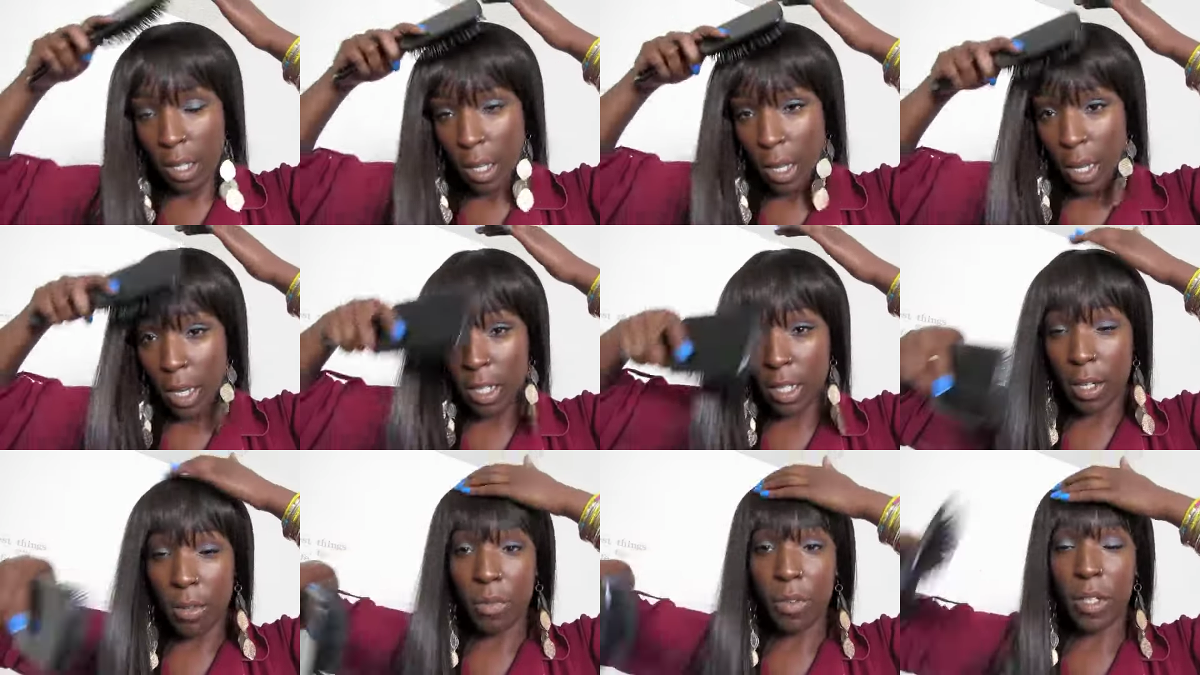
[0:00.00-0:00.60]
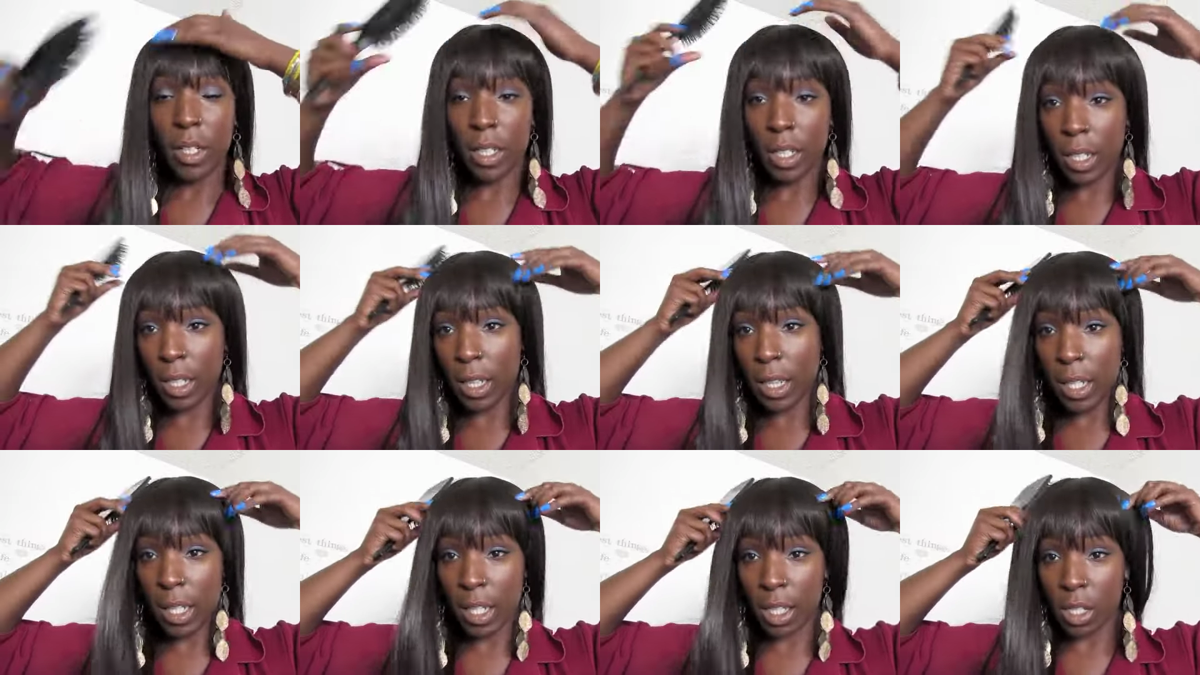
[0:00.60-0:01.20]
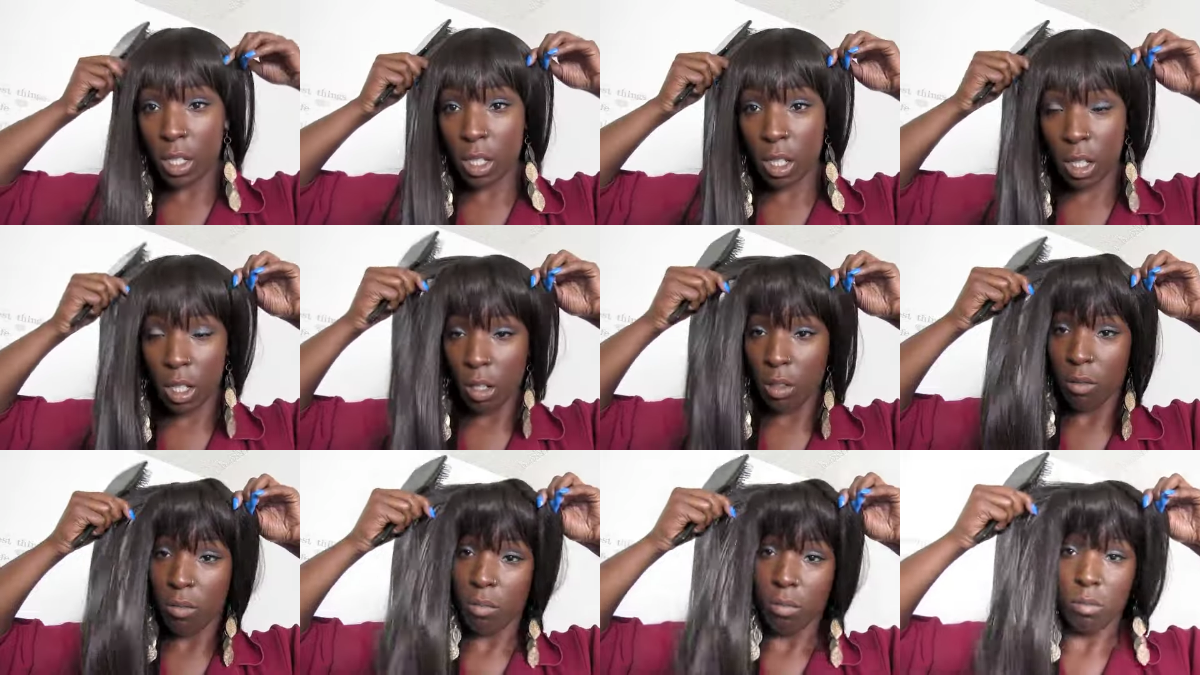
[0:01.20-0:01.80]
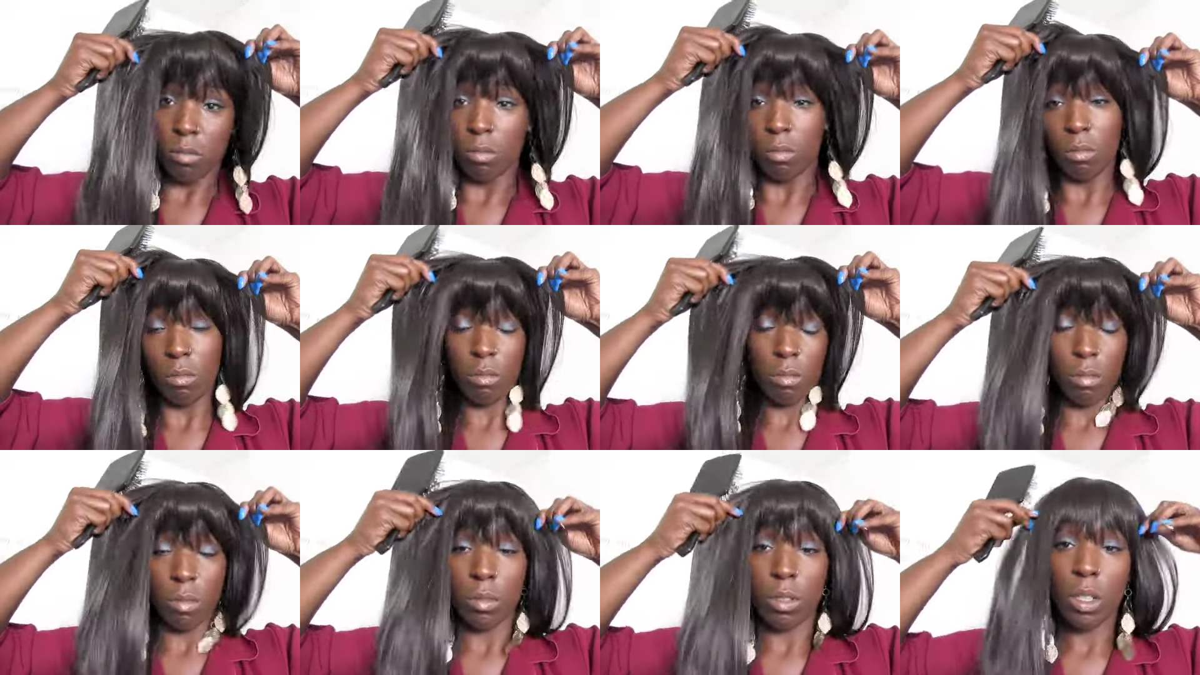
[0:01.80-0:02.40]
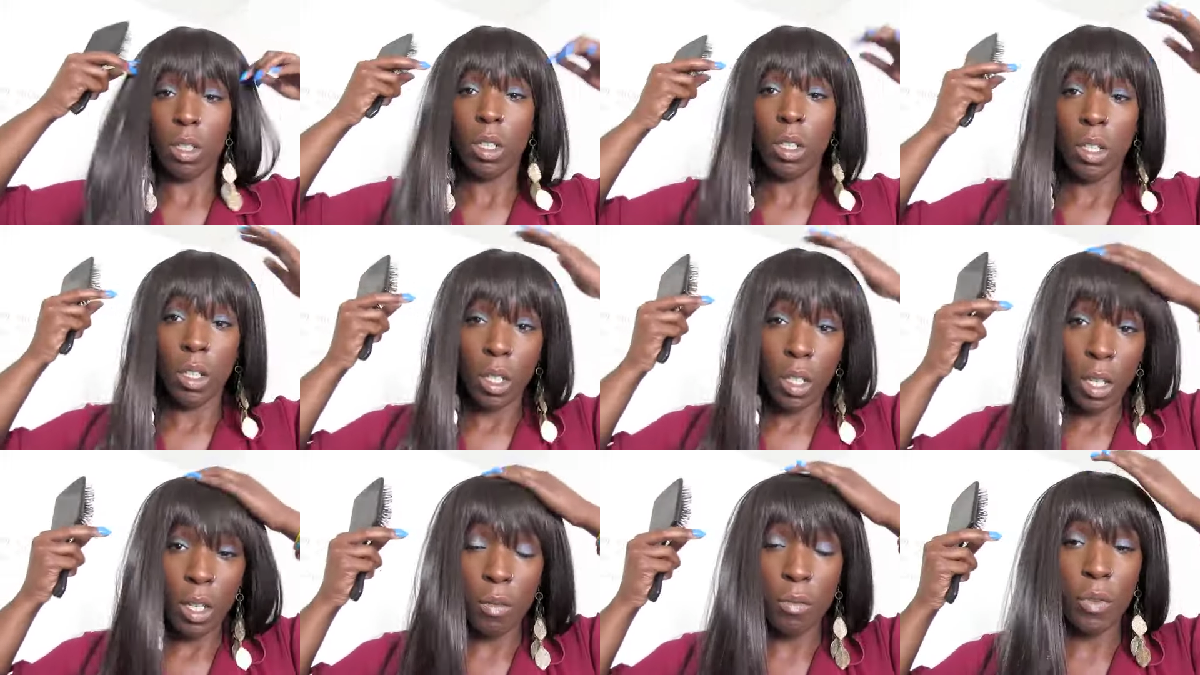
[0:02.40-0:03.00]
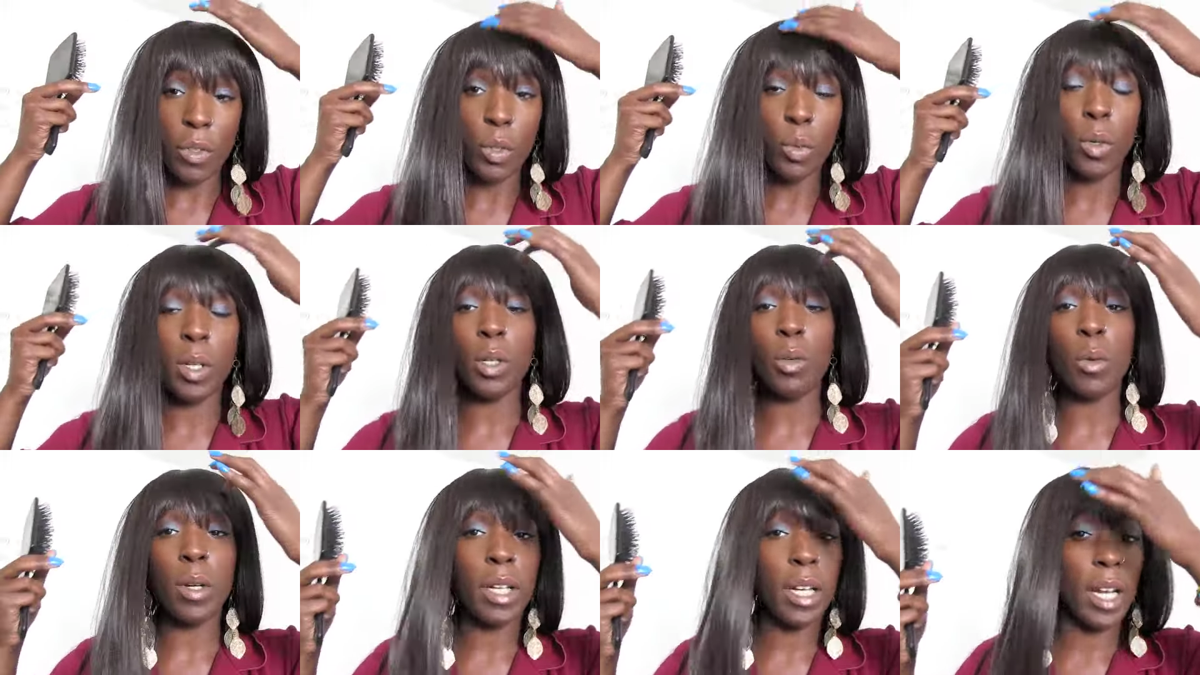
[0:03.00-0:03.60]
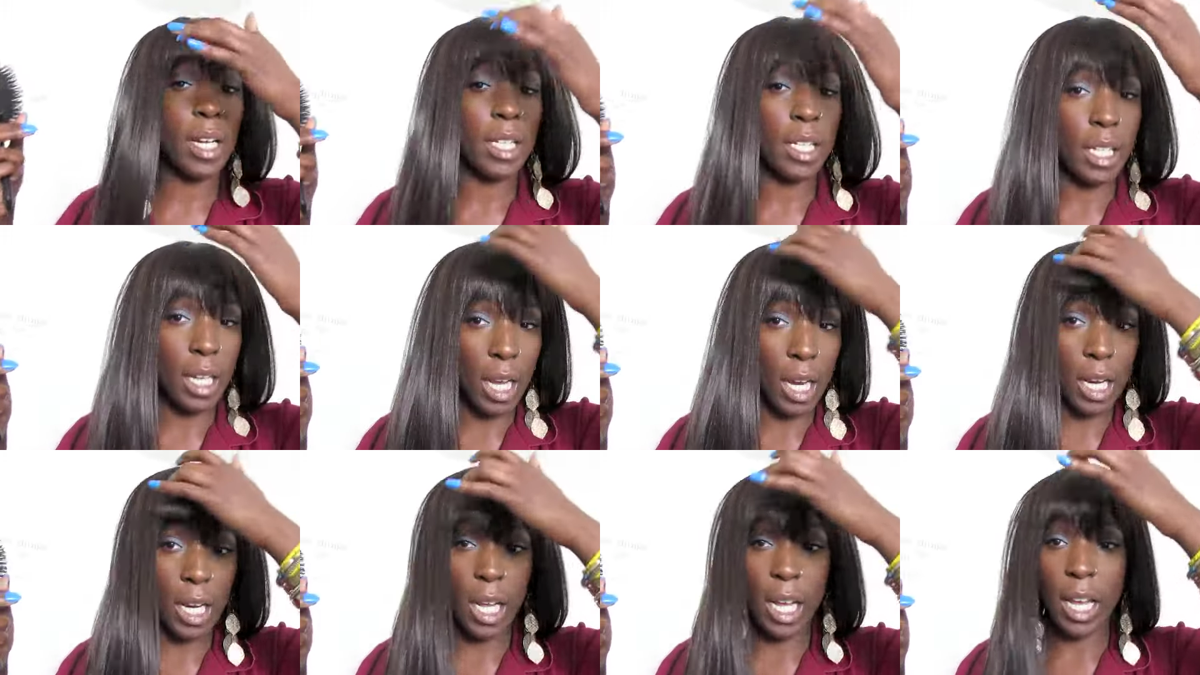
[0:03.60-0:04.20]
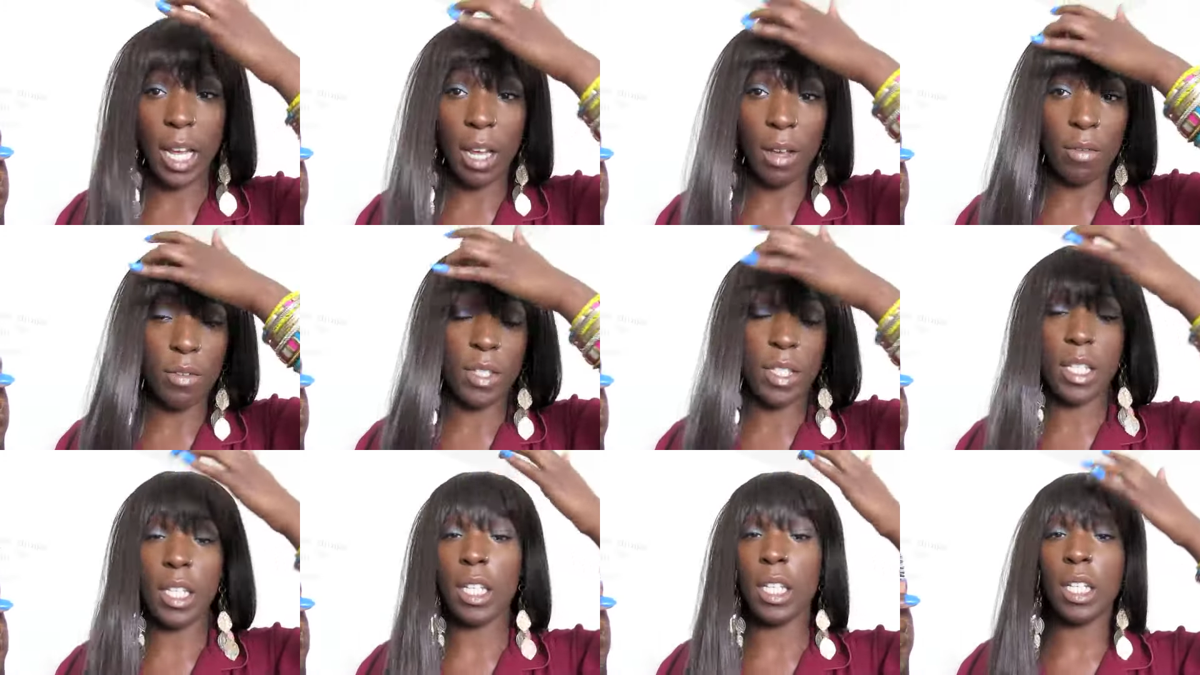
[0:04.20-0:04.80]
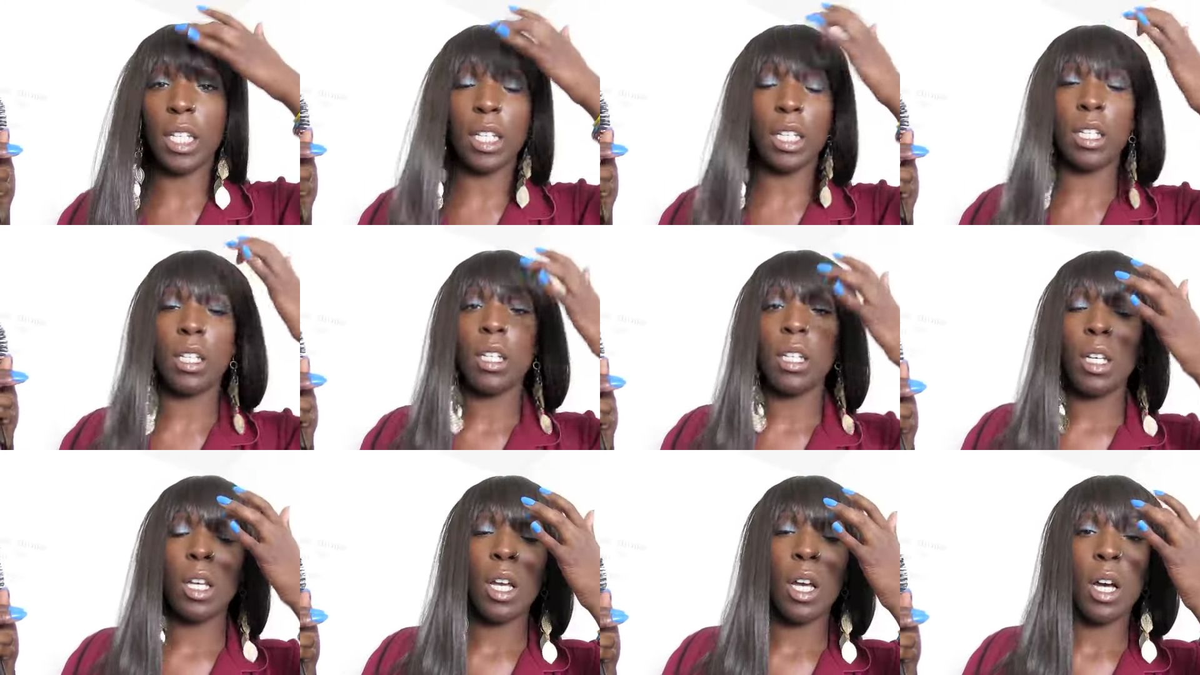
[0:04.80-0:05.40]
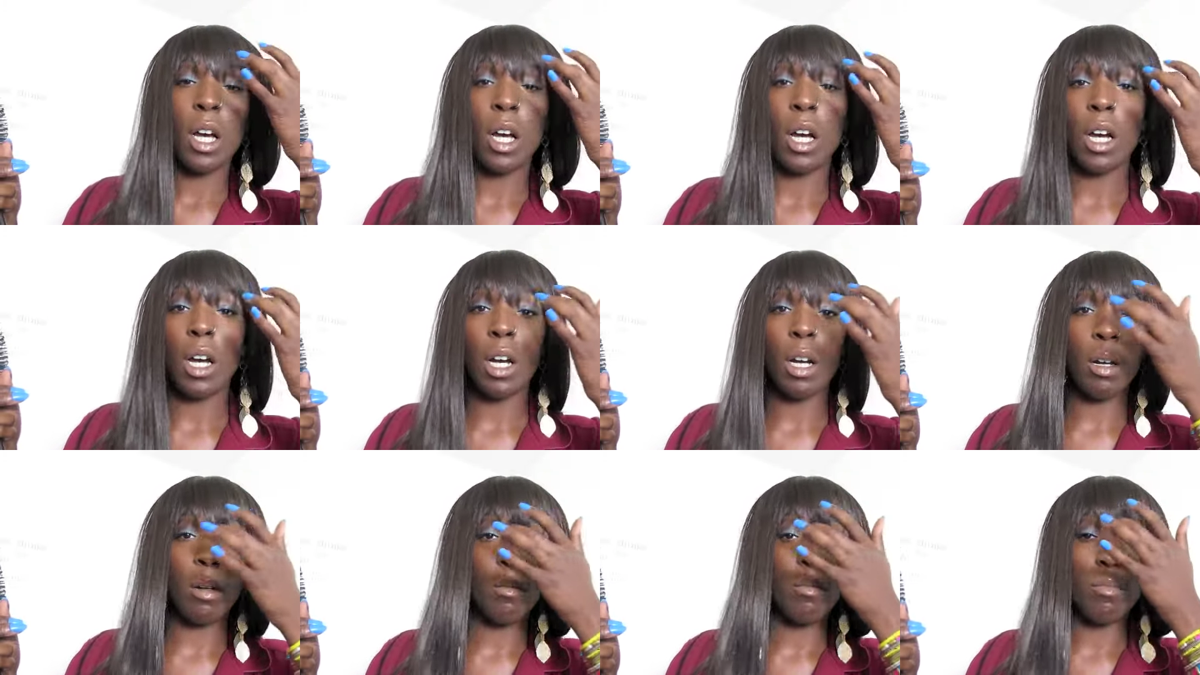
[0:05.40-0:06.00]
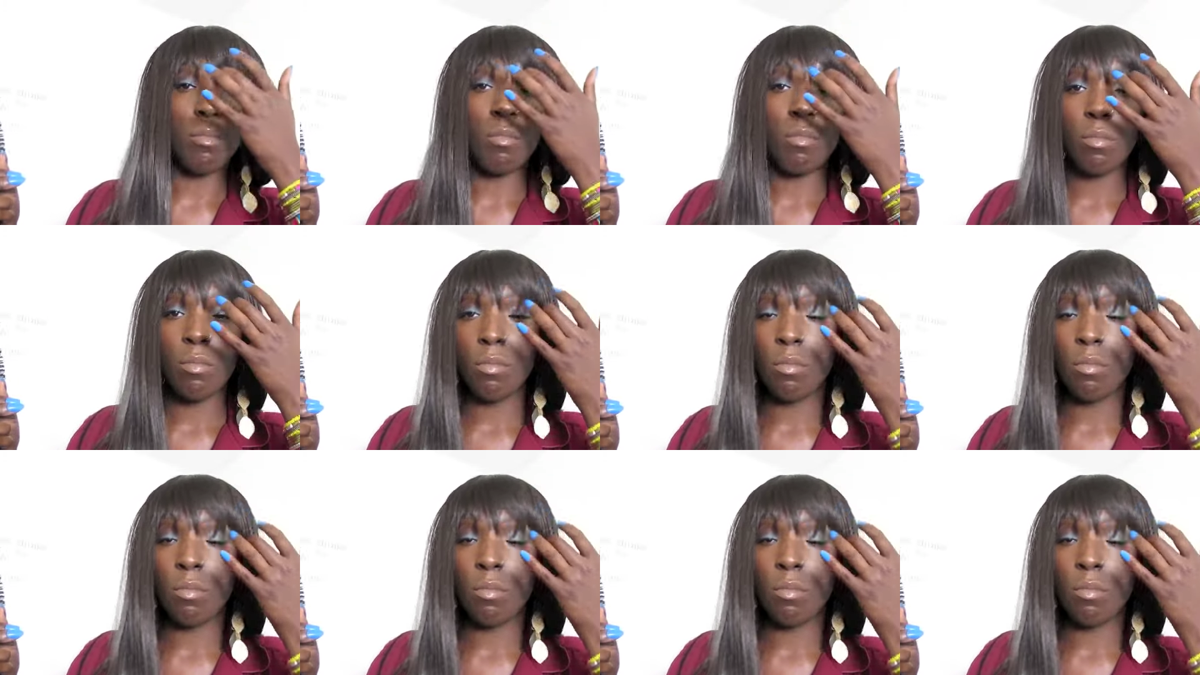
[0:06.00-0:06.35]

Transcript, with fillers: I definitely think it's cute. And for twenty-one ninety-nine, I have seen um,